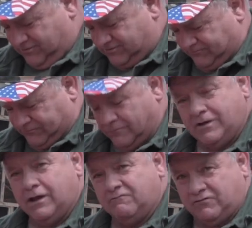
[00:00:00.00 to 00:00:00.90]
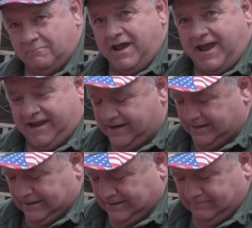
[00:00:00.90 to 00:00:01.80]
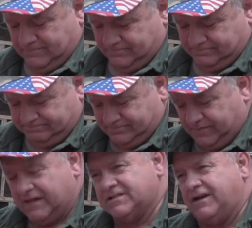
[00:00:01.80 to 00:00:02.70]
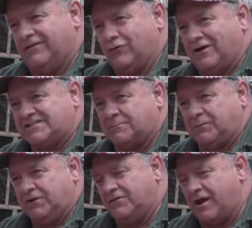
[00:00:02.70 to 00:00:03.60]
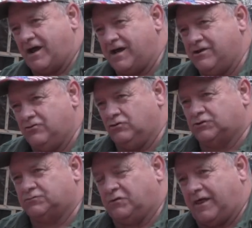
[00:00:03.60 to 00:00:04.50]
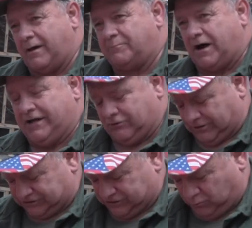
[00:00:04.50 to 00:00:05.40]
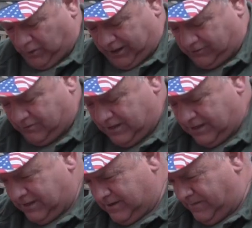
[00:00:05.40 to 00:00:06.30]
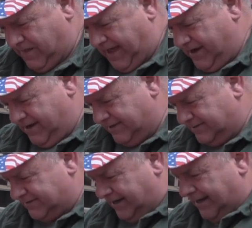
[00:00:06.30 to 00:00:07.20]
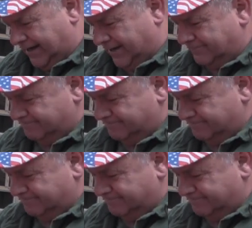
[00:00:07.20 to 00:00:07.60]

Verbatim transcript: do is, for for me, there's another recipe that I use for that pie crust as well. That is, uh,